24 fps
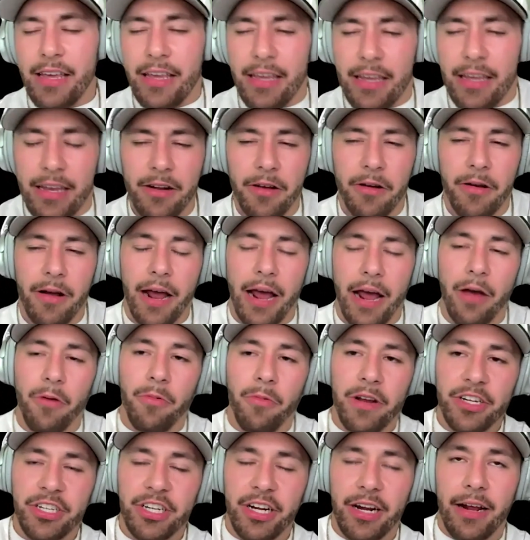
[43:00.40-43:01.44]
I
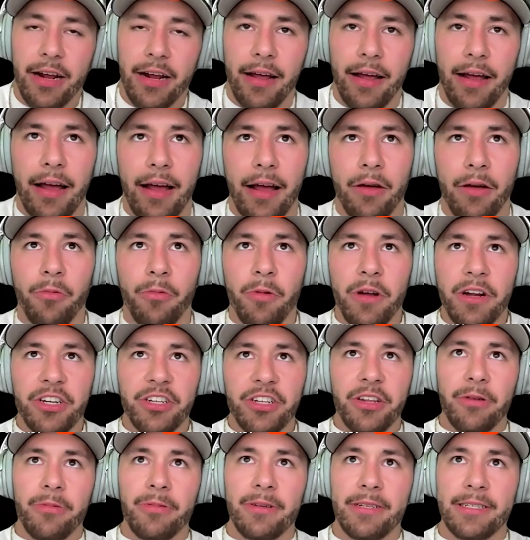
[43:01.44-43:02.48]
wish
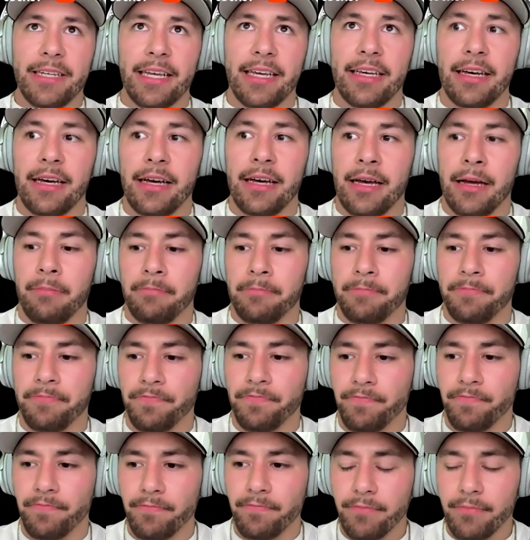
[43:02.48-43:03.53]
there was like a
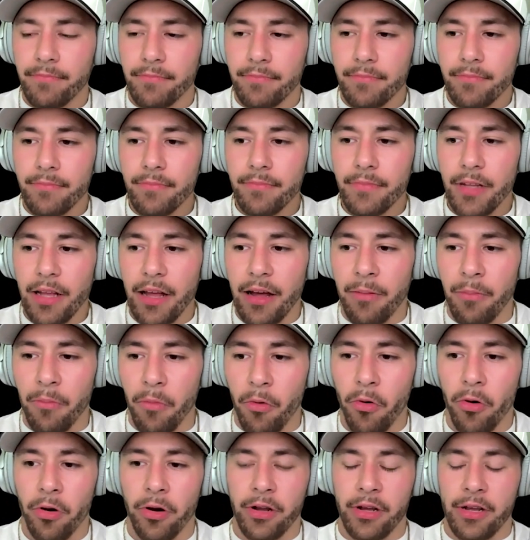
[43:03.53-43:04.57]

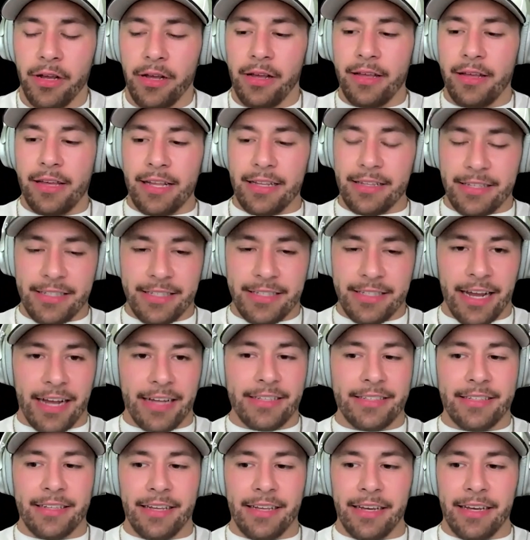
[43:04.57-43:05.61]
more
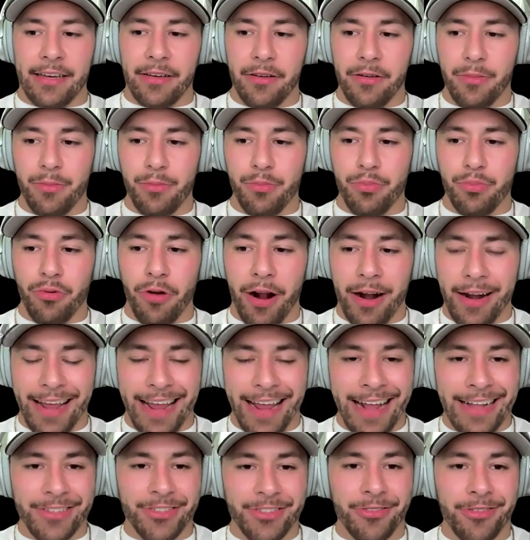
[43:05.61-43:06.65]
concise, like broad
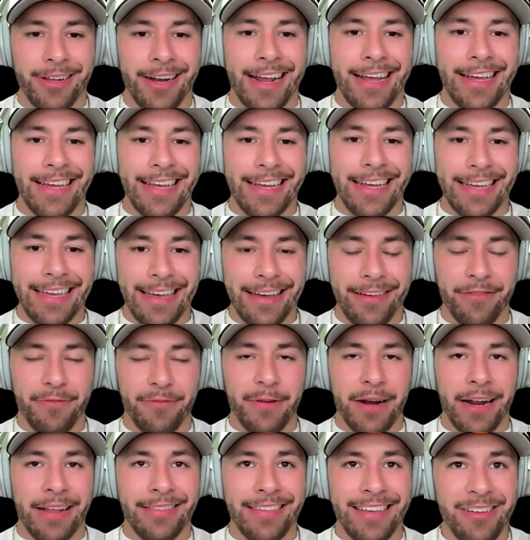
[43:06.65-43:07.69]
answer that I could give,
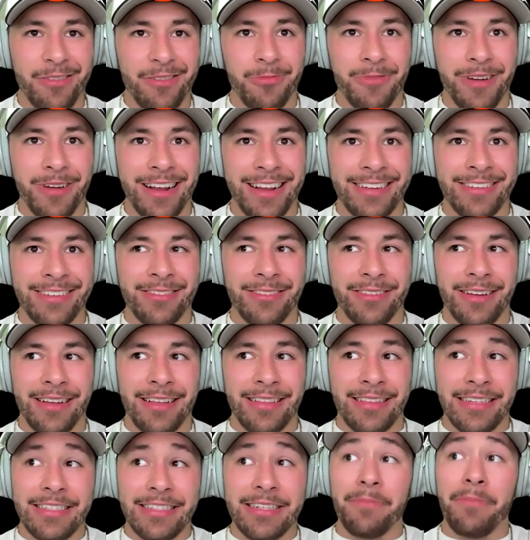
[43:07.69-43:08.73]
but I think it is, at
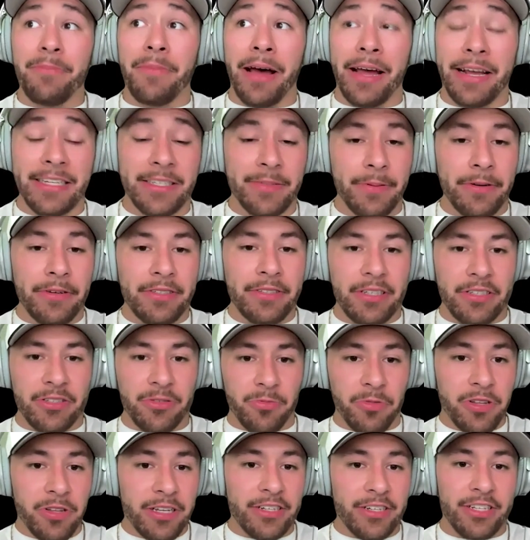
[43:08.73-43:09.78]
least in my experience, it's
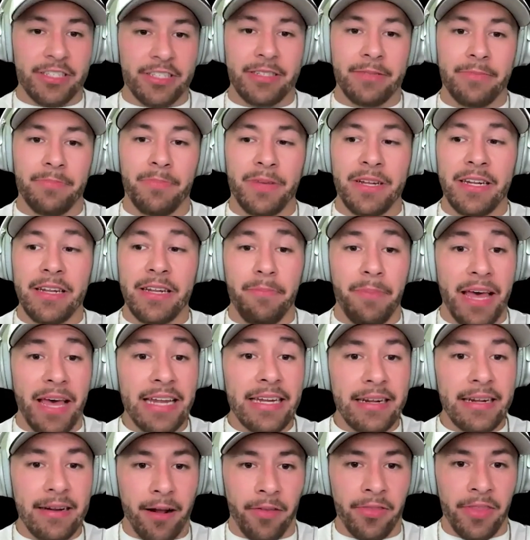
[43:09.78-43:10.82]
really just been
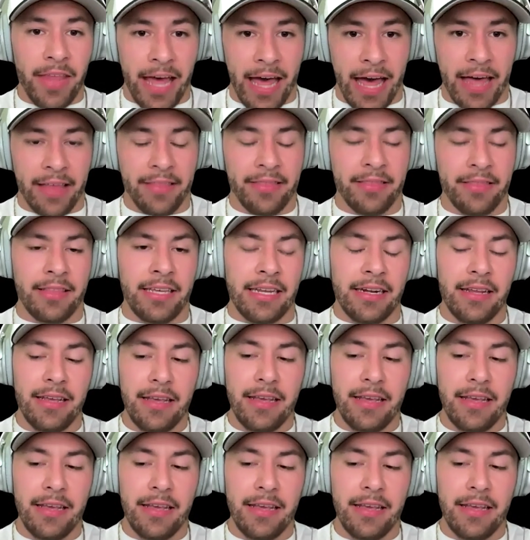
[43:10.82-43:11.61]
dependent on the athlete.